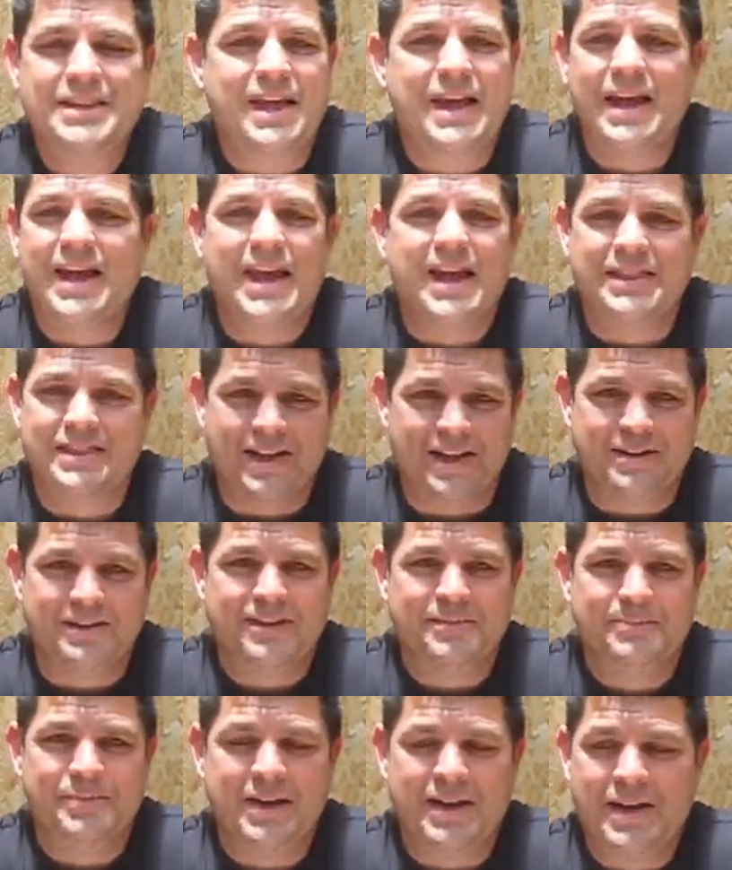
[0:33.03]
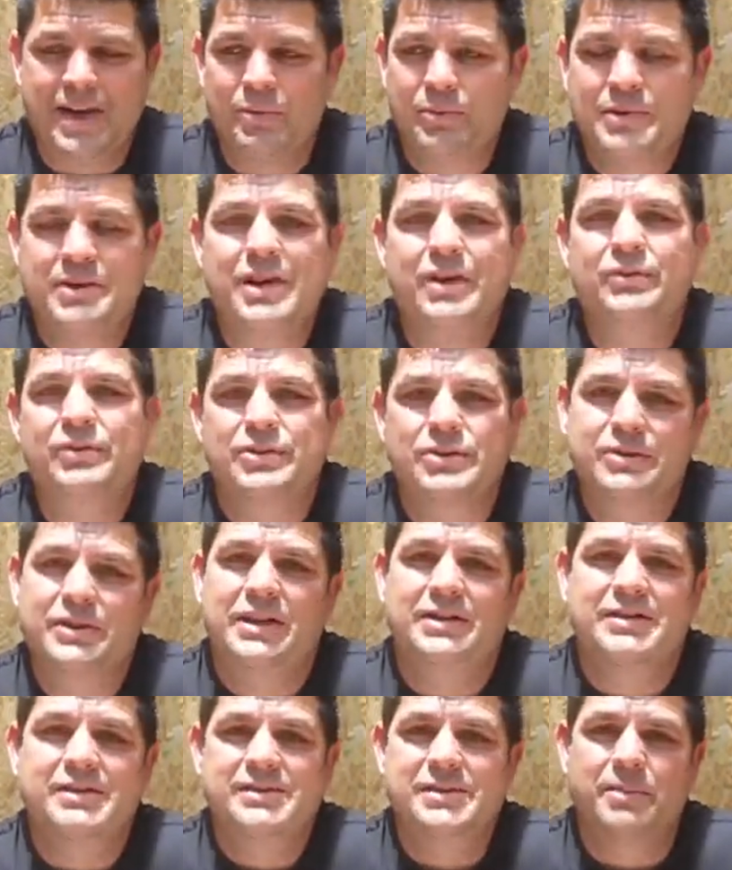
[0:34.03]
I hate that, and I would never do
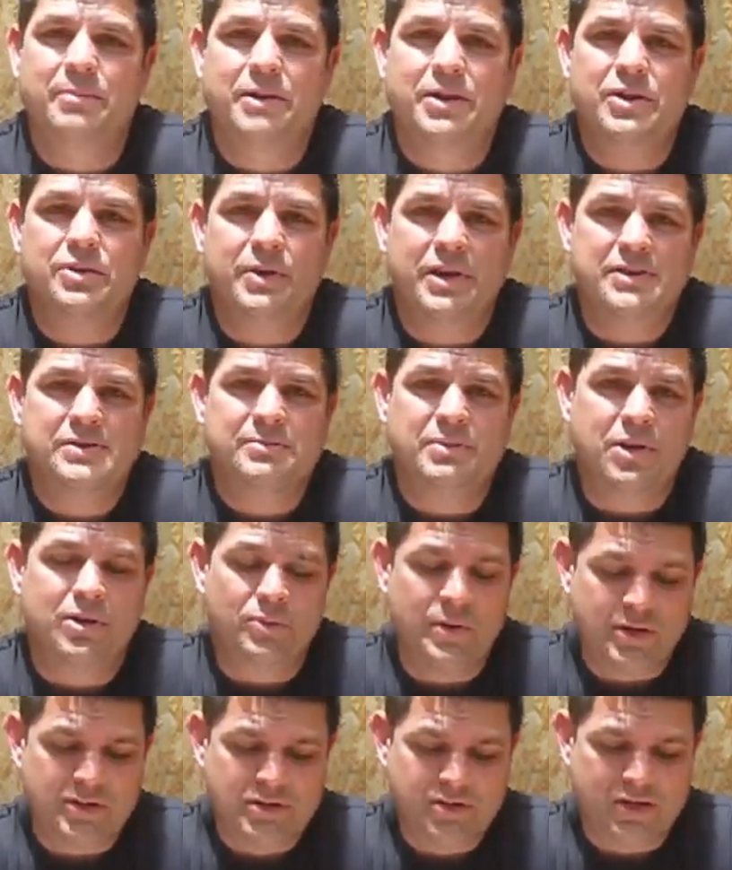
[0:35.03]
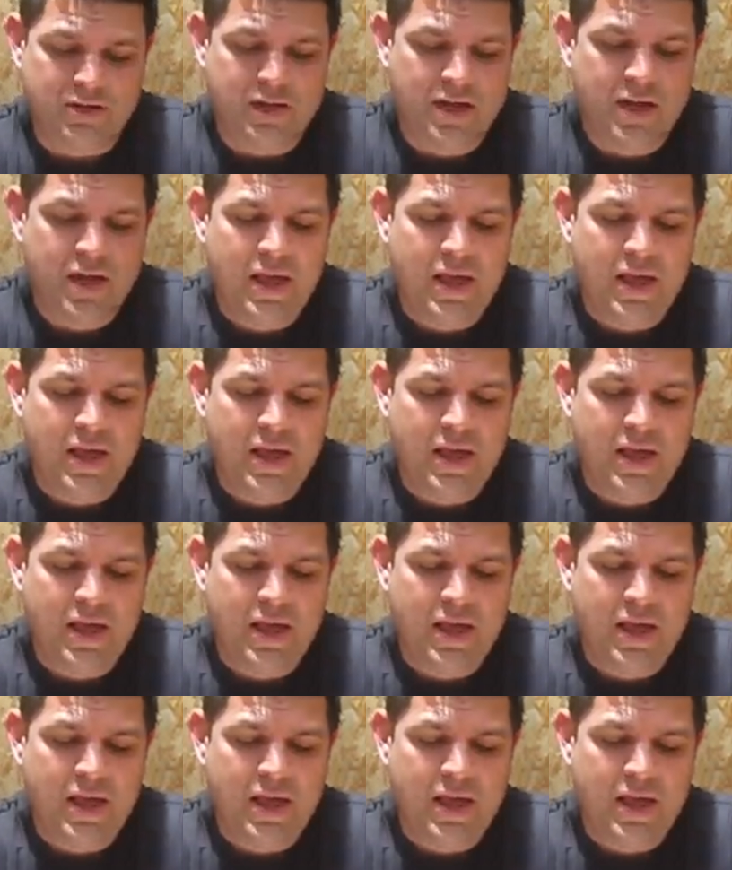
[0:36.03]
that to somebody who asks me a question.